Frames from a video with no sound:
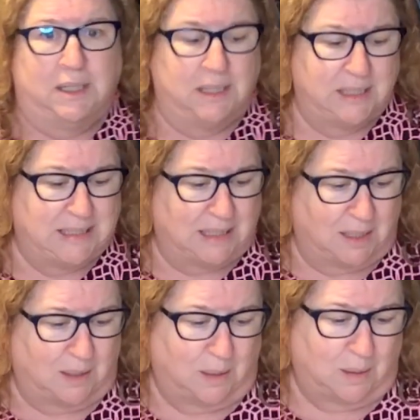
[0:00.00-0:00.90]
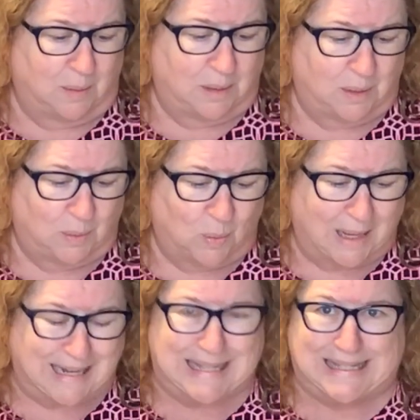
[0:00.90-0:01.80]
So,
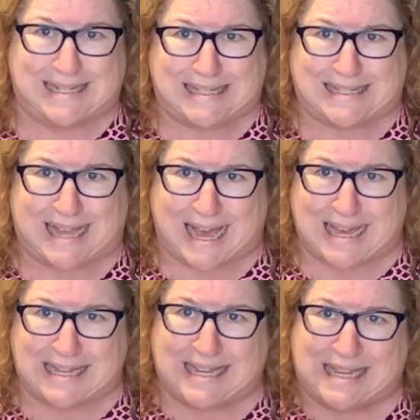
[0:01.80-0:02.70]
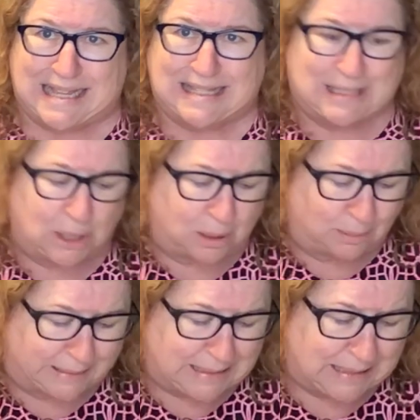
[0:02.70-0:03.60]
what is this day in
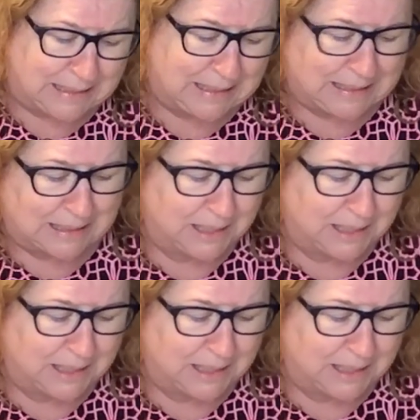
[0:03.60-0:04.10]
history?